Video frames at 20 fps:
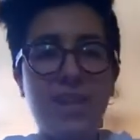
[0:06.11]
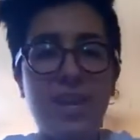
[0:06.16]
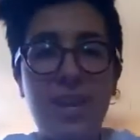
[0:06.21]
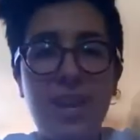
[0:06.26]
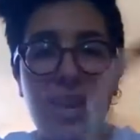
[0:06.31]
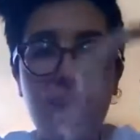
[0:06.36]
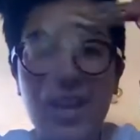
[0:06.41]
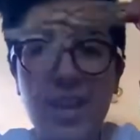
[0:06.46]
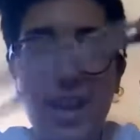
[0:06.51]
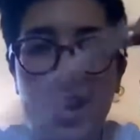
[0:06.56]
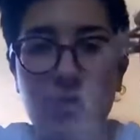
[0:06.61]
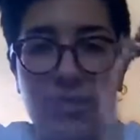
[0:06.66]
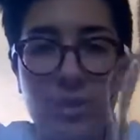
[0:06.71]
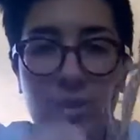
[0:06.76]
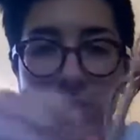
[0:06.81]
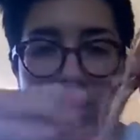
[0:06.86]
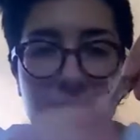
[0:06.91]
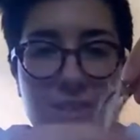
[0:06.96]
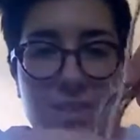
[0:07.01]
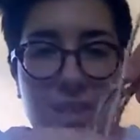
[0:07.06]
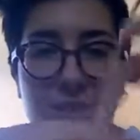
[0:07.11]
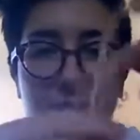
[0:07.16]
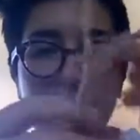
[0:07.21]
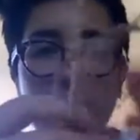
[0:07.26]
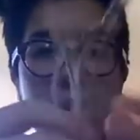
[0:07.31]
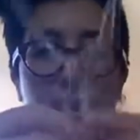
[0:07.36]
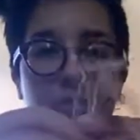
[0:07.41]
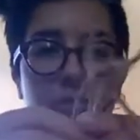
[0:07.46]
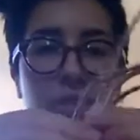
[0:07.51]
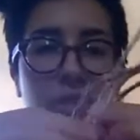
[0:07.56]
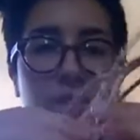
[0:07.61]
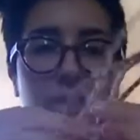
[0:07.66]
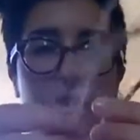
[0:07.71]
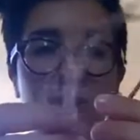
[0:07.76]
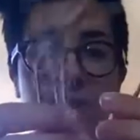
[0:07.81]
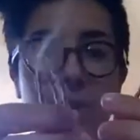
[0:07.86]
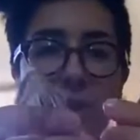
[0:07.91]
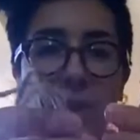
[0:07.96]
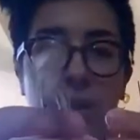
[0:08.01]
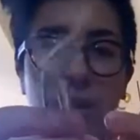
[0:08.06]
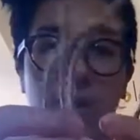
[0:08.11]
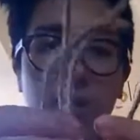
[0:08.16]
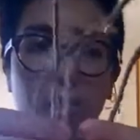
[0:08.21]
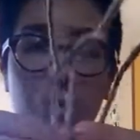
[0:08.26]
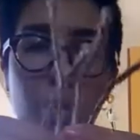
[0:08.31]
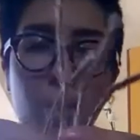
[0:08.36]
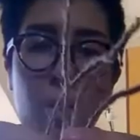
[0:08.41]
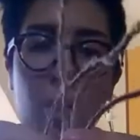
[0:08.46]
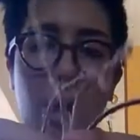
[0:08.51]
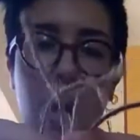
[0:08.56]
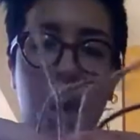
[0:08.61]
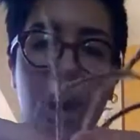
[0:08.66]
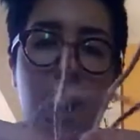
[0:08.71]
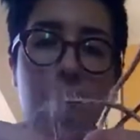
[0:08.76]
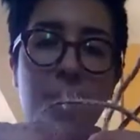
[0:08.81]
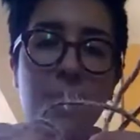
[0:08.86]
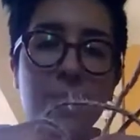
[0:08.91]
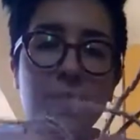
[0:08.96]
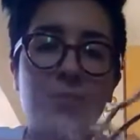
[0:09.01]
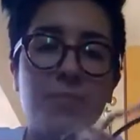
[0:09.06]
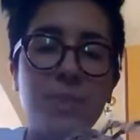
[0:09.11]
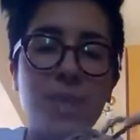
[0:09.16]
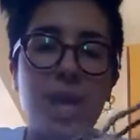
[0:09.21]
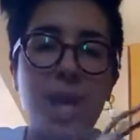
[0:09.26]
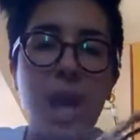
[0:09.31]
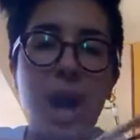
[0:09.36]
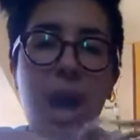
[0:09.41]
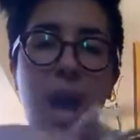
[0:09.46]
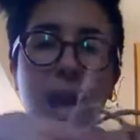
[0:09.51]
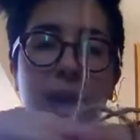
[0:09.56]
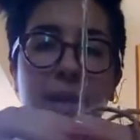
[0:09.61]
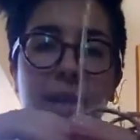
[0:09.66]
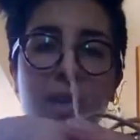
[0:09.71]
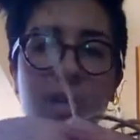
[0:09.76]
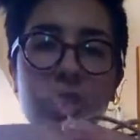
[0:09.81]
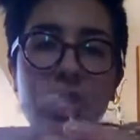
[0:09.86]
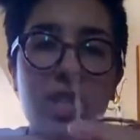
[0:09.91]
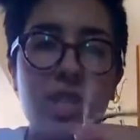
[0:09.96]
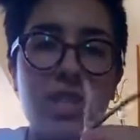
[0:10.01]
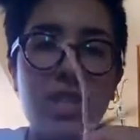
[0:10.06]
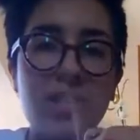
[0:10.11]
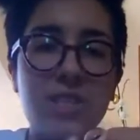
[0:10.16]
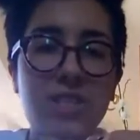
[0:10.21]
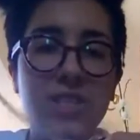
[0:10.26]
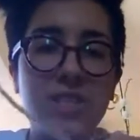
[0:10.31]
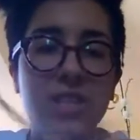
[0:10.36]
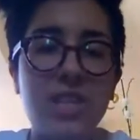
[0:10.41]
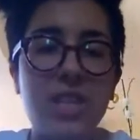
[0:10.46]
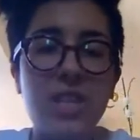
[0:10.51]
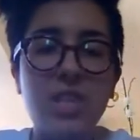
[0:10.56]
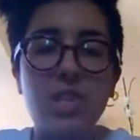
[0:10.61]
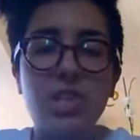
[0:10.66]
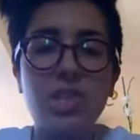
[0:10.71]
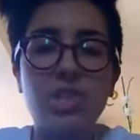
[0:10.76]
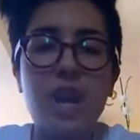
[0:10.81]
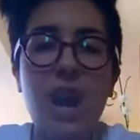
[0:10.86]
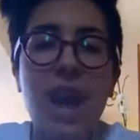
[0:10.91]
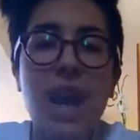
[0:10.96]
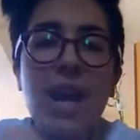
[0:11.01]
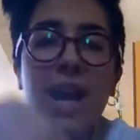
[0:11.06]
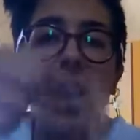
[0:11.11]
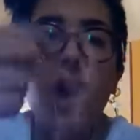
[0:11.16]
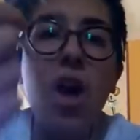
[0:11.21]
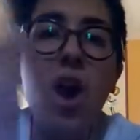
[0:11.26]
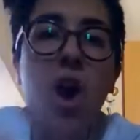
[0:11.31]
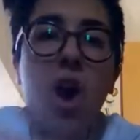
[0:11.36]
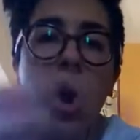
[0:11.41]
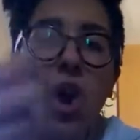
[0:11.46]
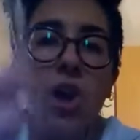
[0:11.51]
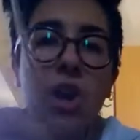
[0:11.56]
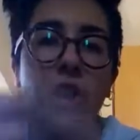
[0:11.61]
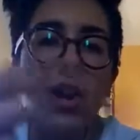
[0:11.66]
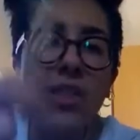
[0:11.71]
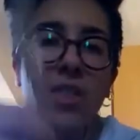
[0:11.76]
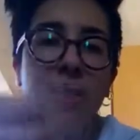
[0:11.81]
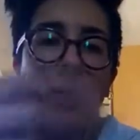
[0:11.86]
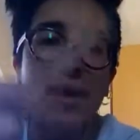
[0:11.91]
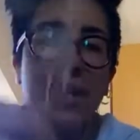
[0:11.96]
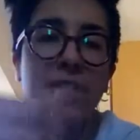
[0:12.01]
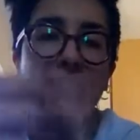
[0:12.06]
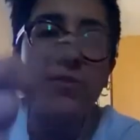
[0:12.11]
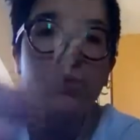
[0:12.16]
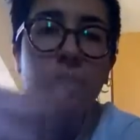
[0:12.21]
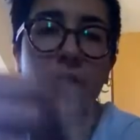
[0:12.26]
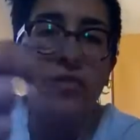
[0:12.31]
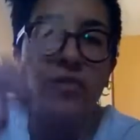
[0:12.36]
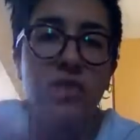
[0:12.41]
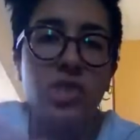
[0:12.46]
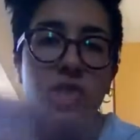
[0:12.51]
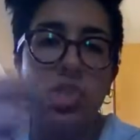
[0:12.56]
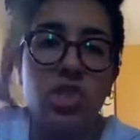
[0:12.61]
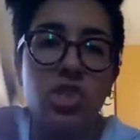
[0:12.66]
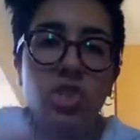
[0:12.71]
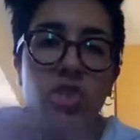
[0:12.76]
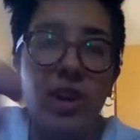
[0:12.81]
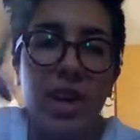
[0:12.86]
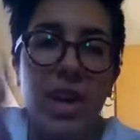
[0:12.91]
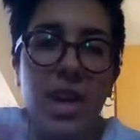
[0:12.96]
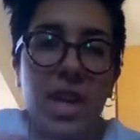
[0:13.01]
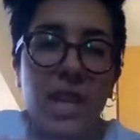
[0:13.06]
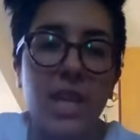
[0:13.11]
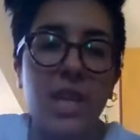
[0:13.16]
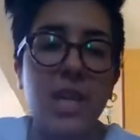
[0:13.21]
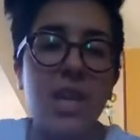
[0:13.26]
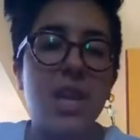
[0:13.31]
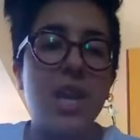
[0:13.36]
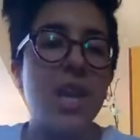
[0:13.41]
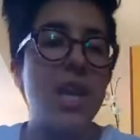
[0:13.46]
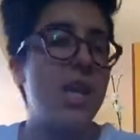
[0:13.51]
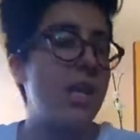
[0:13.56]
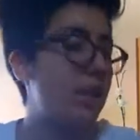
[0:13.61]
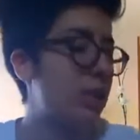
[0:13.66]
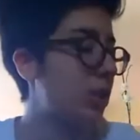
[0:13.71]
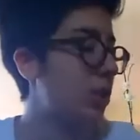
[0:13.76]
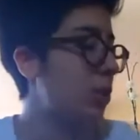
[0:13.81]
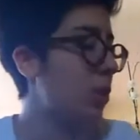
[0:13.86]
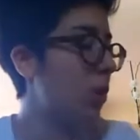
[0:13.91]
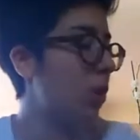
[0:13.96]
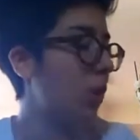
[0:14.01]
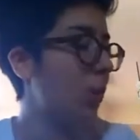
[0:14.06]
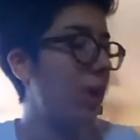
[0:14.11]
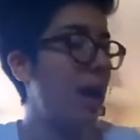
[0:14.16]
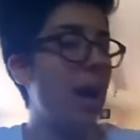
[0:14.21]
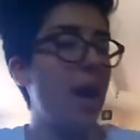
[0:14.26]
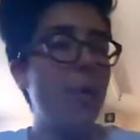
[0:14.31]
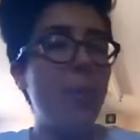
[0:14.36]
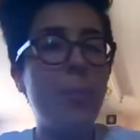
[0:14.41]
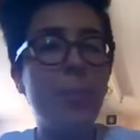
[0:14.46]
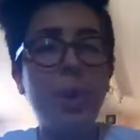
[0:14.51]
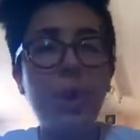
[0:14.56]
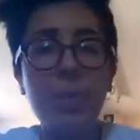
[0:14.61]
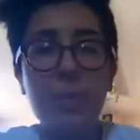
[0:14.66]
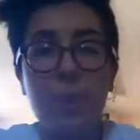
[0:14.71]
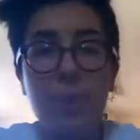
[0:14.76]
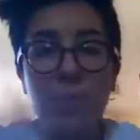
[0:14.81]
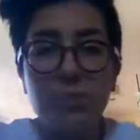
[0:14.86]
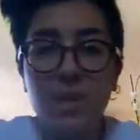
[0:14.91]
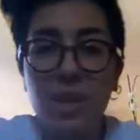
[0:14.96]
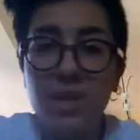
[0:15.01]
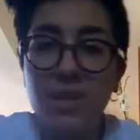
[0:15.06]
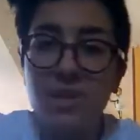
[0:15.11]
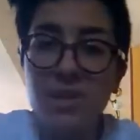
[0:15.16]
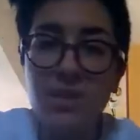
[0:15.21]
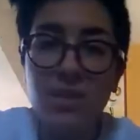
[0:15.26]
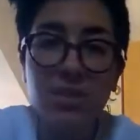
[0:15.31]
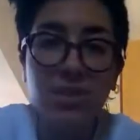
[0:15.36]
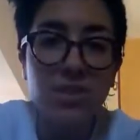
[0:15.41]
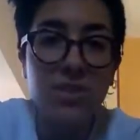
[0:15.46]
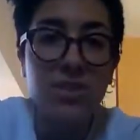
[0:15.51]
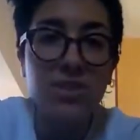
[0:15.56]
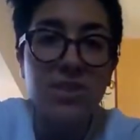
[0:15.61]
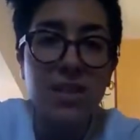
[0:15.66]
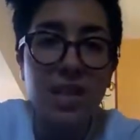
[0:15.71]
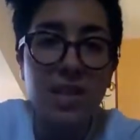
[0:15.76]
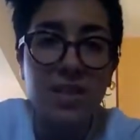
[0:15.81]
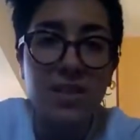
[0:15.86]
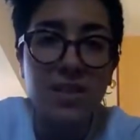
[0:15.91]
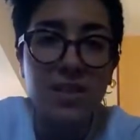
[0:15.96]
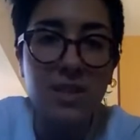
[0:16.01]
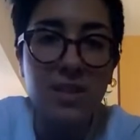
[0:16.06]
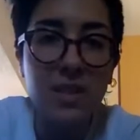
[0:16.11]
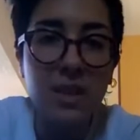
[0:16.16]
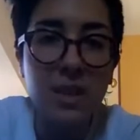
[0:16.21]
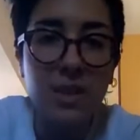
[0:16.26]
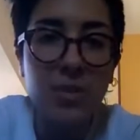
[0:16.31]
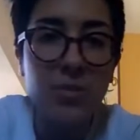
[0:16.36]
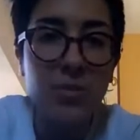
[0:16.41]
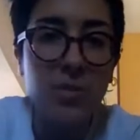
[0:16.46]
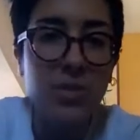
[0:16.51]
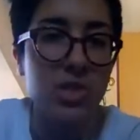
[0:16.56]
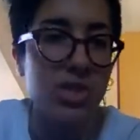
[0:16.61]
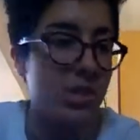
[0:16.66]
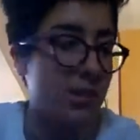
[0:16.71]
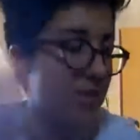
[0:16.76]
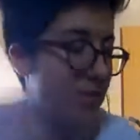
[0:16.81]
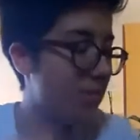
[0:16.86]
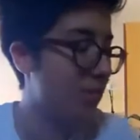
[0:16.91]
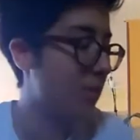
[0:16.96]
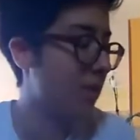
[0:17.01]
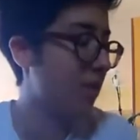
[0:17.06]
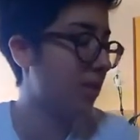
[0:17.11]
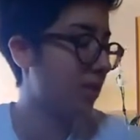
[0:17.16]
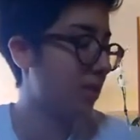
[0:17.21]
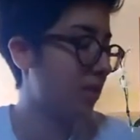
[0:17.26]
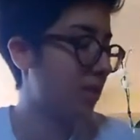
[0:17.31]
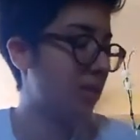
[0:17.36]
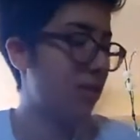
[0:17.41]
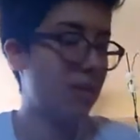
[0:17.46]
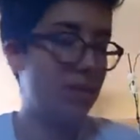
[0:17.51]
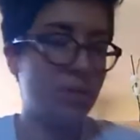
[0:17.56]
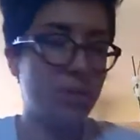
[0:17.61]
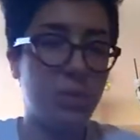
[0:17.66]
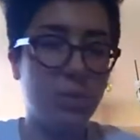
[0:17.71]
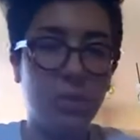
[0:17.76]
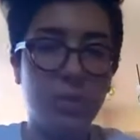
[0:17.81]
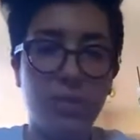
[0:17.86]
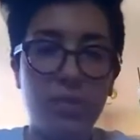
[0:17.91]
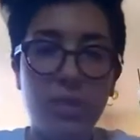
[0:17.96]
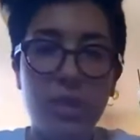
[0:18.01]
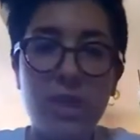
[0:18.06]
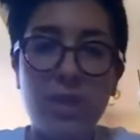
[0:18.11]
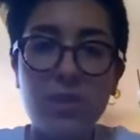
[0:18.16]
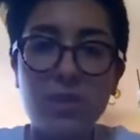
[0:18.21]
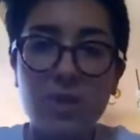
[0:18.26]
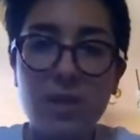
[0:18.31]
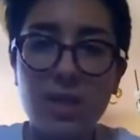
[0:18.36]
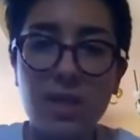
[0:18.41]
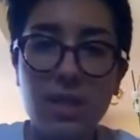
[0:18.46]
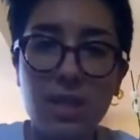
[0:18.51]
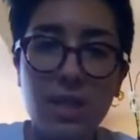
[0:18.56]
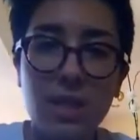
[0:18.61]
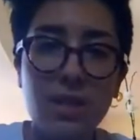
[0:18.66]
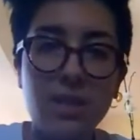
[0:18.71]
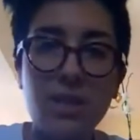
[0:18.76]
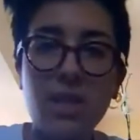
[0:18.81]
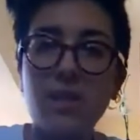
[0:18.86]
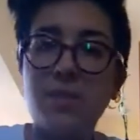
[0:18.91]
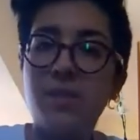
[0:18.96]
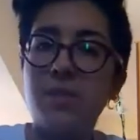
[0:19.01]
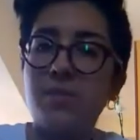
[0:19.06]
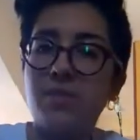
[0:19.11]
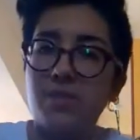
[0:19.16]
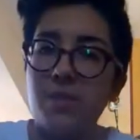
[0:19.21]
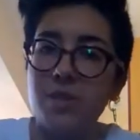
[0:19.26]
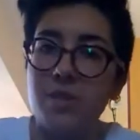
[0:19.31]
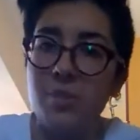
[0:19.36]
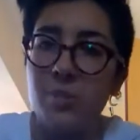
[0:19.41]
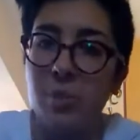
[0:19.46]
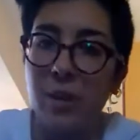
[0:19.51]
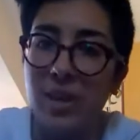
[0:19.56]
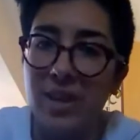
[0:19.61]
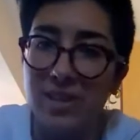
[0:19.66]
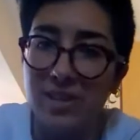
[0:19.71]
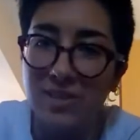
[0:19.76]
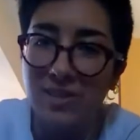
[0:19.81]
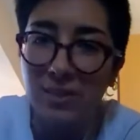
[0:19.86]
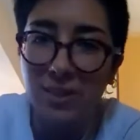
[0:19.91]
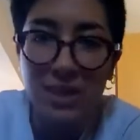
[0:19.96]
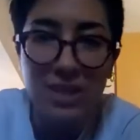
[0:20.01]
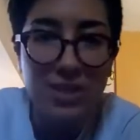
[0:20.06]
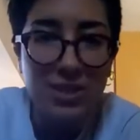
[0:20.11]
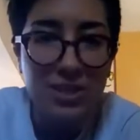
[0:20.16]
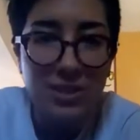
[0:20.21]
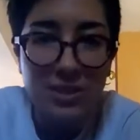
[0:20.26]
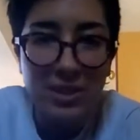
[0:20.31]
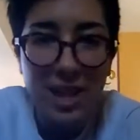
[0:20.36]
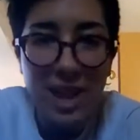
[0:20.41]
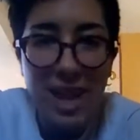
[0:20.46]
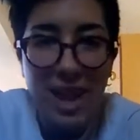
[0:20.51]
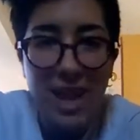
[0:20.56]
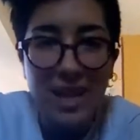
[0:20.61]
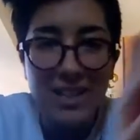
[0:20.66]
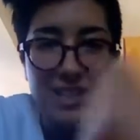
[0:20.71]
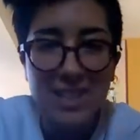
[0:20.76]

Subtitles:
left over, so I thought I could just drag along the metaphor of the string to talk about polypeptide synthesis, you know, which is one of the cool things that DNA does in the first place. So let's do that.